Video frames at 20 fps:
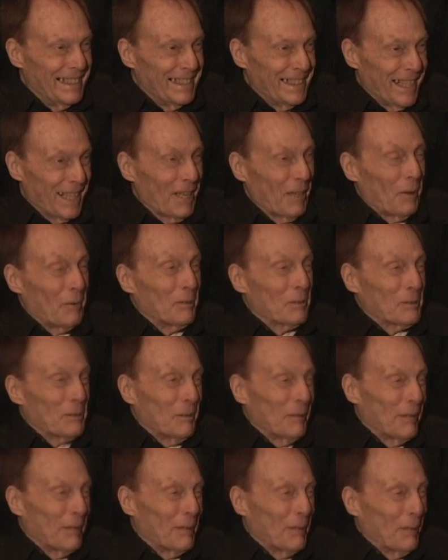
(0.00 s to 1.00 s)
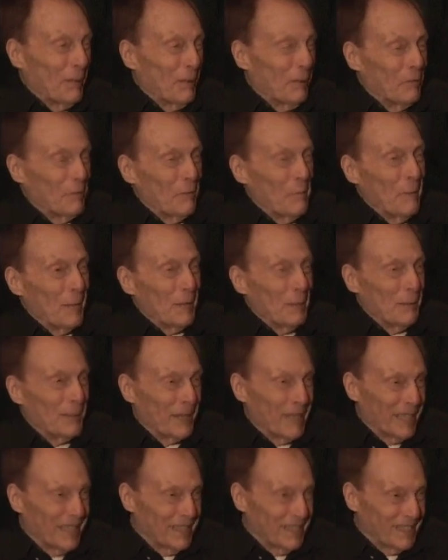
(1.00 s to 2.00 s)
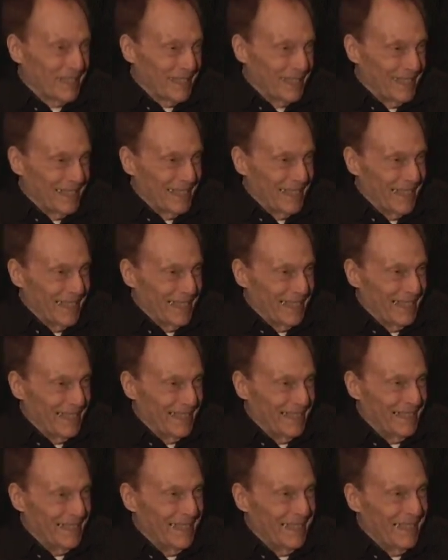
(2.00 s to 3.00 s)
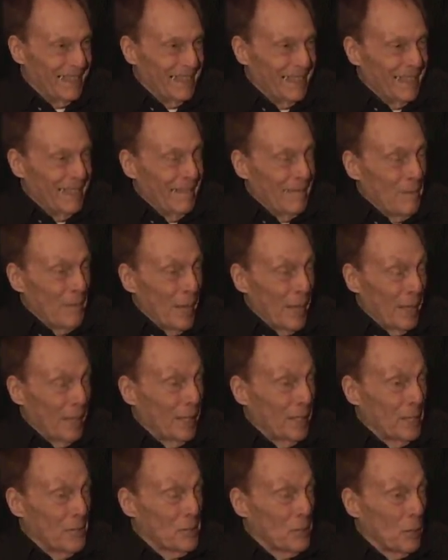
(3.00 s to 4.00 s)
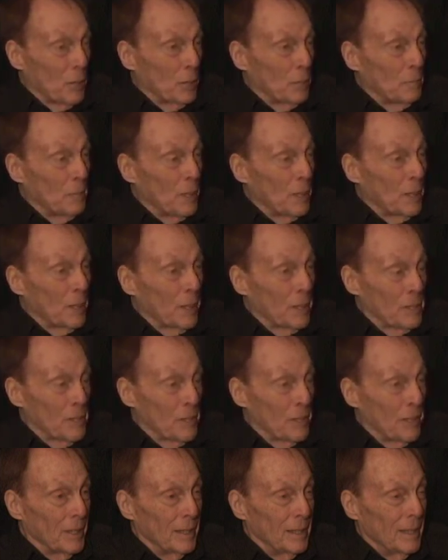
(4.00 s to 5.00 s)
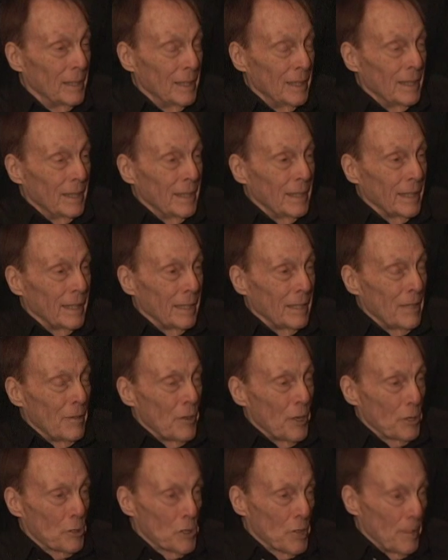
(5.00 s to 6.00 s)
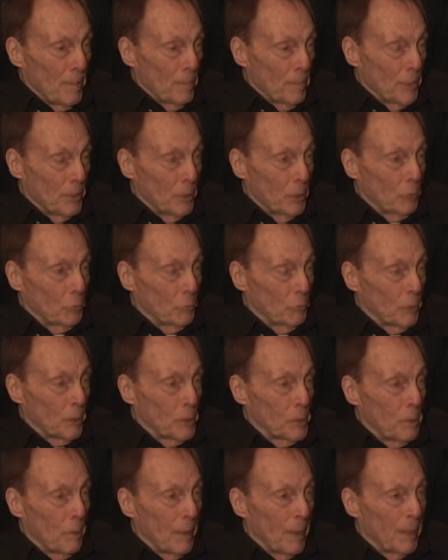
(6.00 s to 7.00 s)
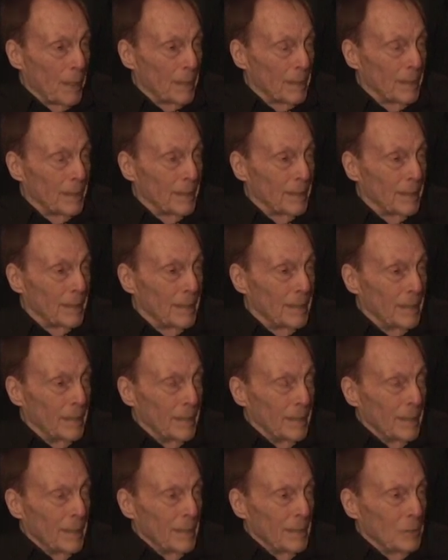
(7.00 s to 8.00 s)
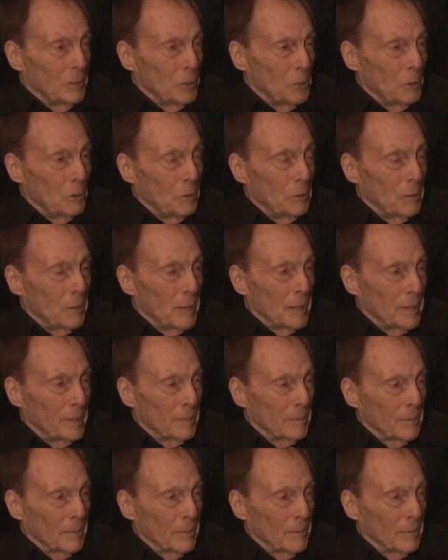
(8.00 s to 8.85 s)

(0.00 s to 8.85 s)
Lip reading: That always went over big with lectures. And it is good because there's some that don't respond to,